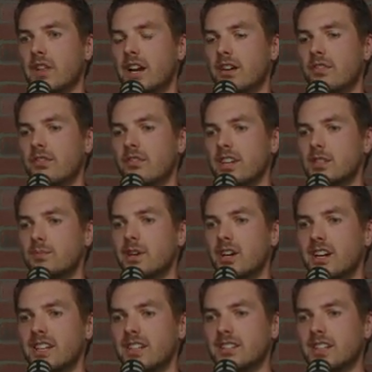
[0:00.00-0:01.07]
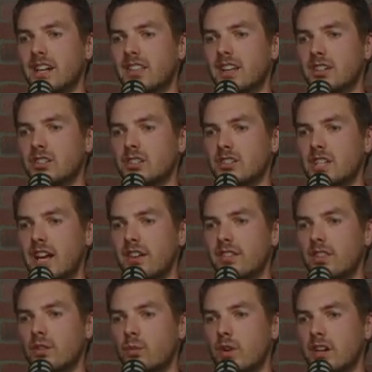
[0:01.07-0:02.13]
that I've experienced. I think just
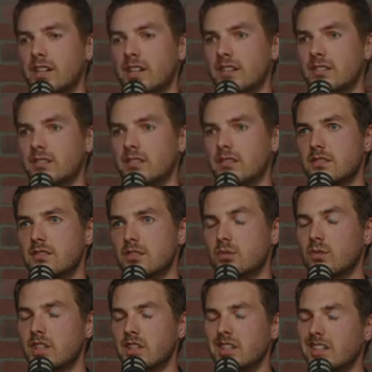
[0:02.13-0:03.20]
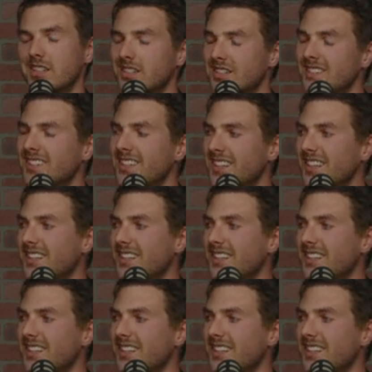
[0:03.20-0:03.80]
having the willingness to really listen